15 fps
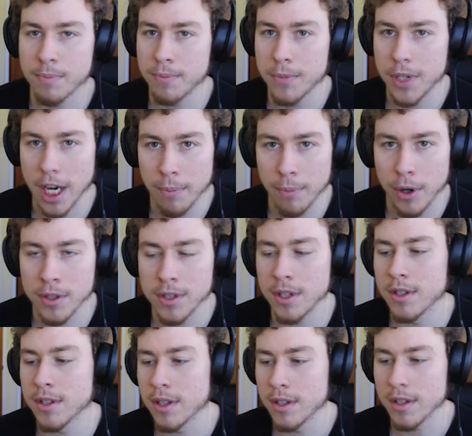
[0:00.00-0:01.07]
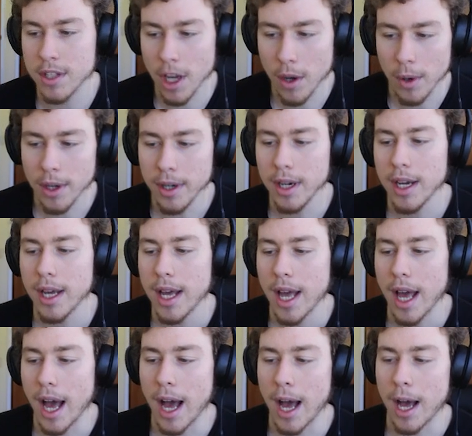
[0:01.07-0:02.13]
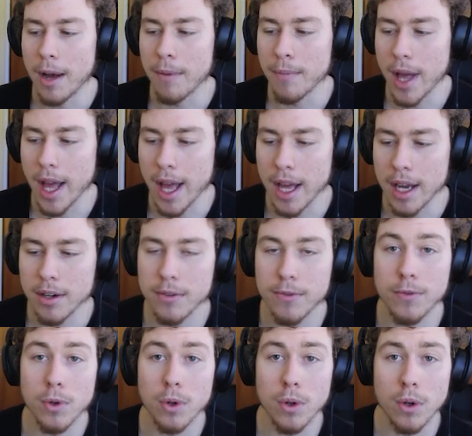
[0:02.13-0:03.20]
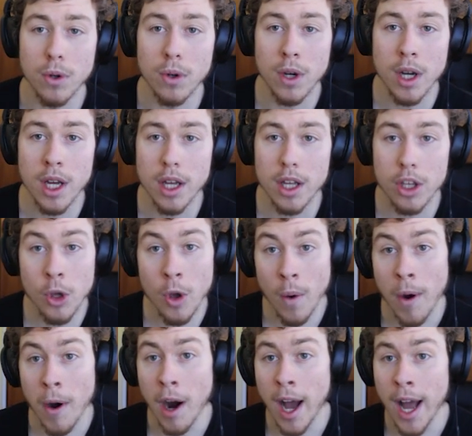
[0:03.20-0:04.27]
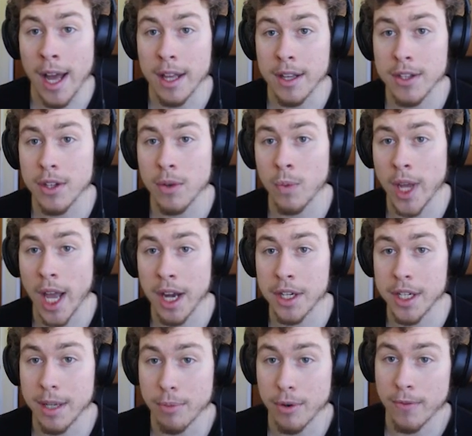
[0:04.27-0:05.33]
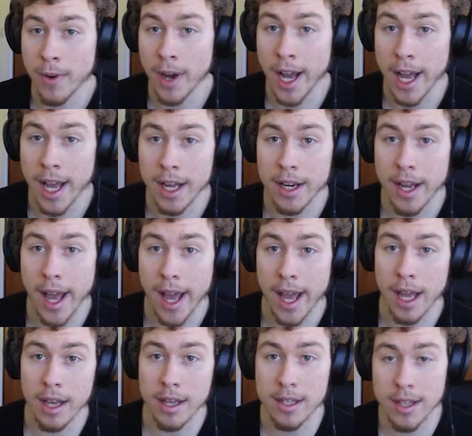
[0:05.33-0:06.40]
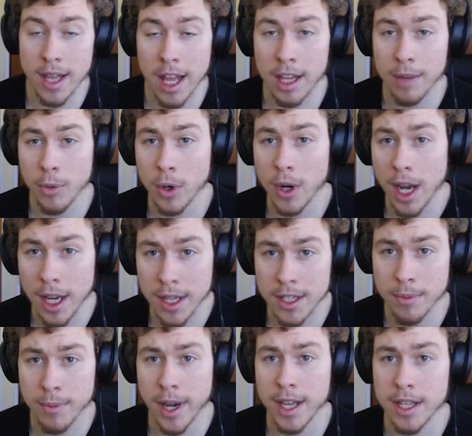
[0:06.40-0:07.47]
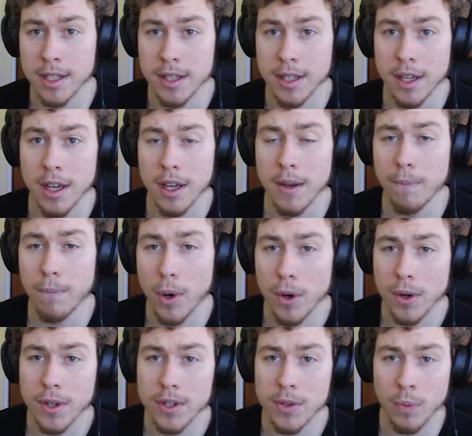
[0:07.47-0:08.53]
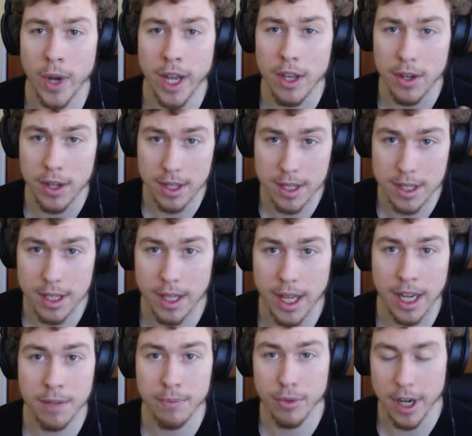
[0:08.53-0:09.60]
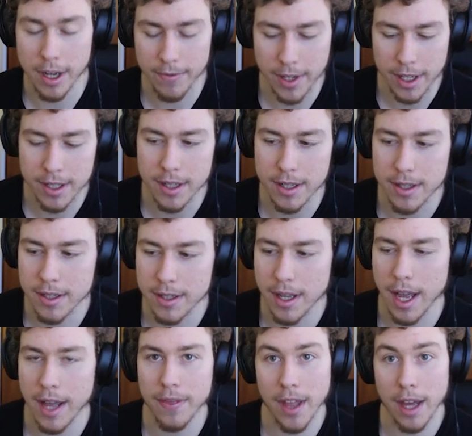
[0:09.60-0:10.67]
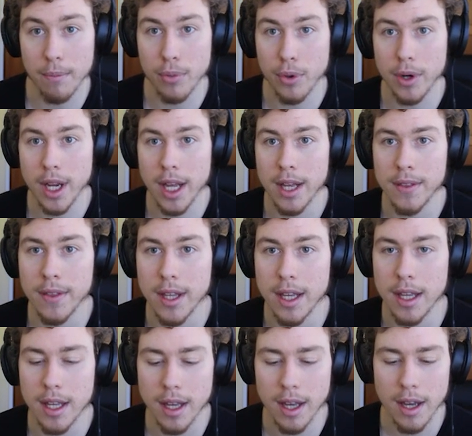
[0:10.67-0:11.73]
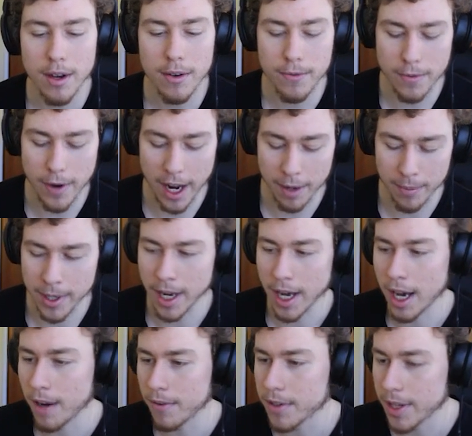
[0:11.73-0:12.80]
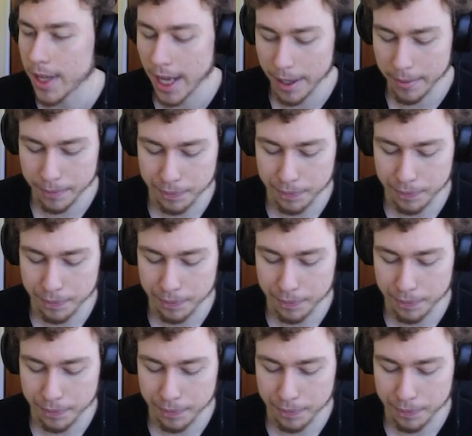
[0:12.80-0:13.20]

checkboxes, and so on. And for URIs, we actually provide a slightly more customized box where you can select prefixes and then put in the fragment after that.